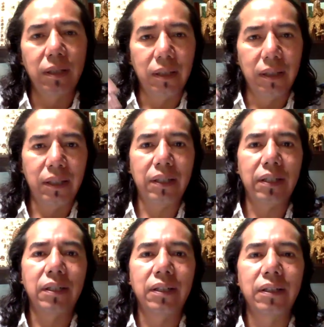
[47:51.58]

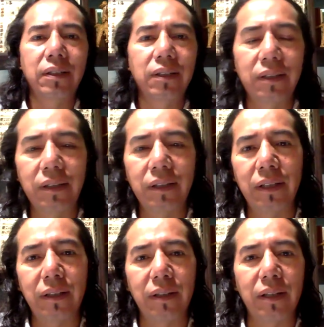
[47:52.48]
Here
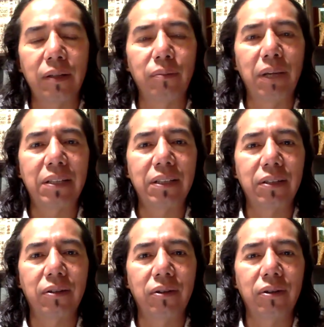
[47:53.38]
in, in
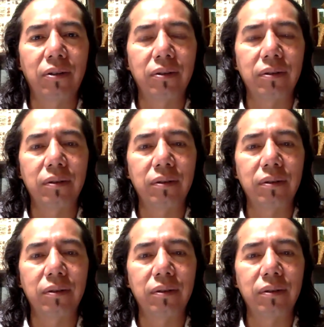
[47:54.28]
Mexico,